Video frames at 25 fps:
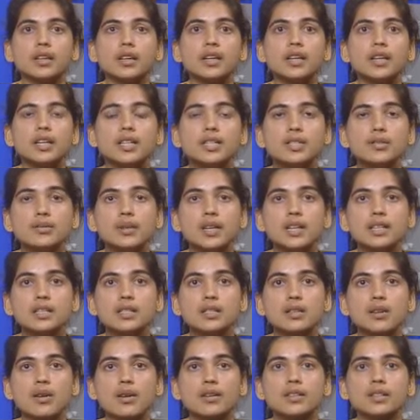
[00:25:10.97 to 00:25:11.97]
Ritual
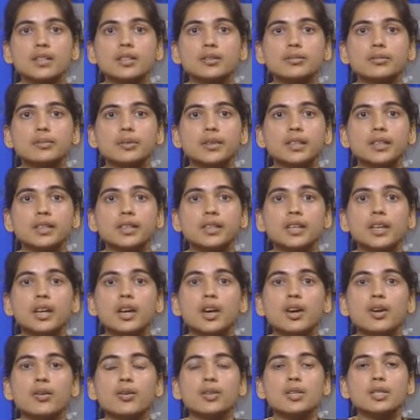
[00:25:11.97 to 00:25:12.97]
slaughter, where
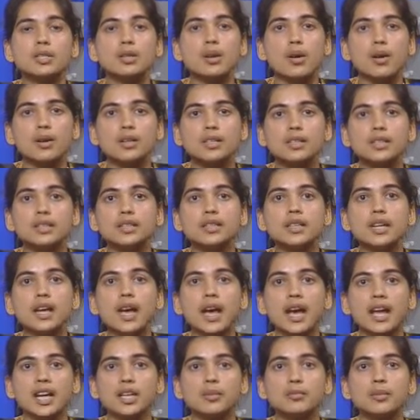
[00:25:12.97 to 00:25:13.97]
we slaughter
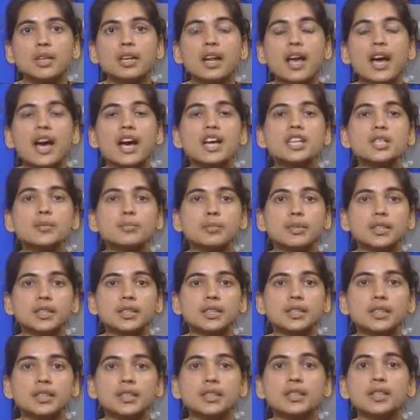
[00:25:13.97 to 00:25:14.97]
the animal as per
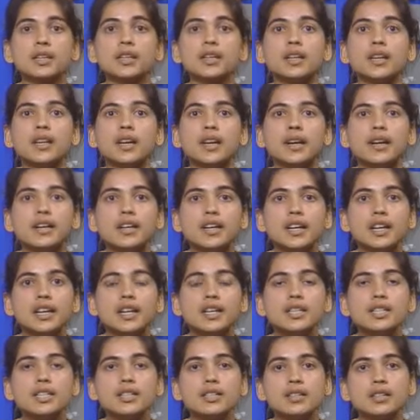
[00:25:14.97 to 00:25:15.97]
the
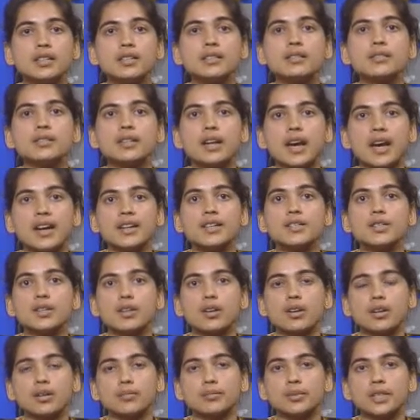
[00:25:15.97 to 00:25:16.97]
religious rites
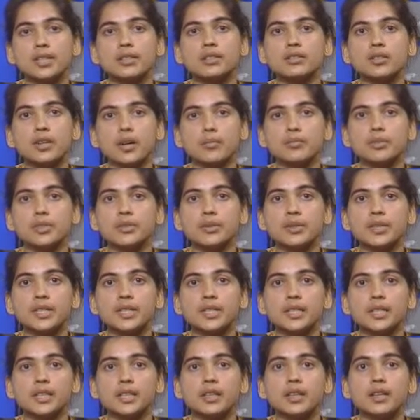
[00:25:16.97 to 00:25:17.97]
of the
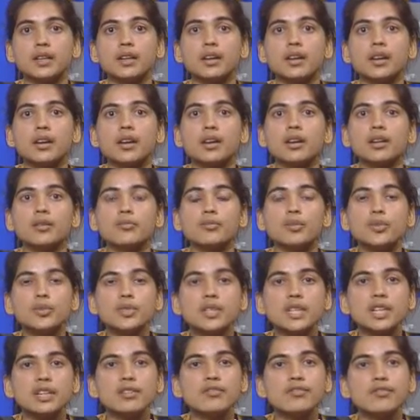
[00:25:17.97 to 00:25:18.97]
community.
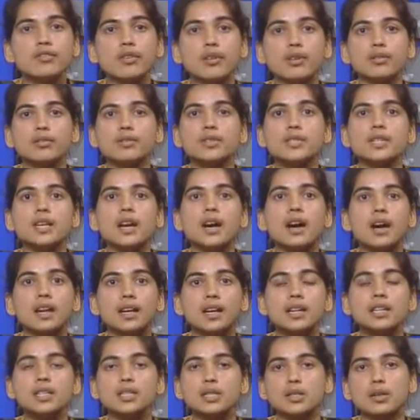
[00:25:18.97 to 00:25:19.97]
Muslim follows
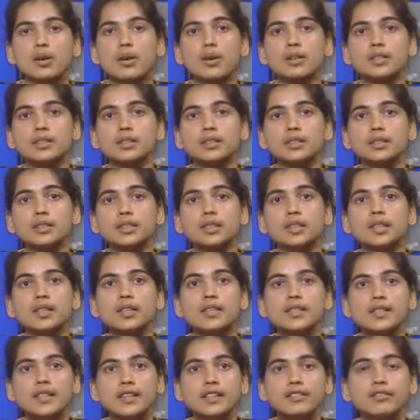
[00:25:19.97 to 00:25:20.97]
halal slaughter,
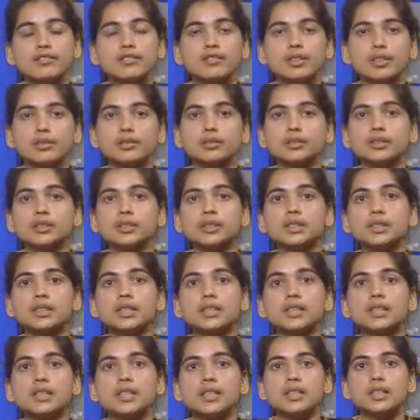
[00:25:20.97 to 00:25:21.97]
Sikh follows
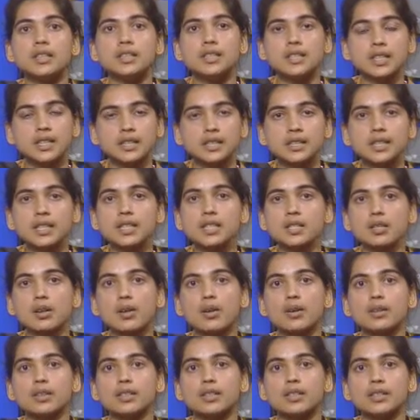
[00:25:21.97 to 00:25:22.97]
jhatka
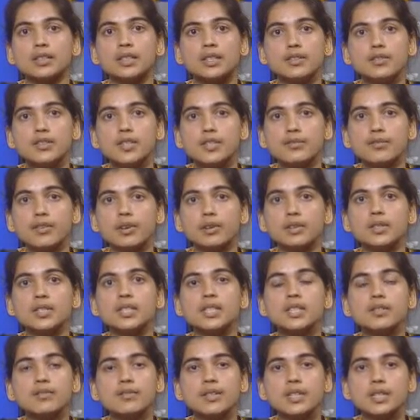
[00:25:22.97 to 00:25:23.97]
slaughter, Jews follows
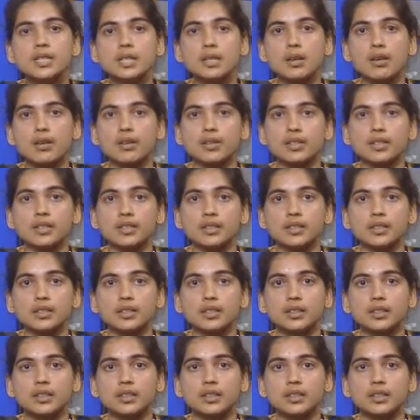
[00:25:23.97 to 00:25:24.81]
Jewish slaughter.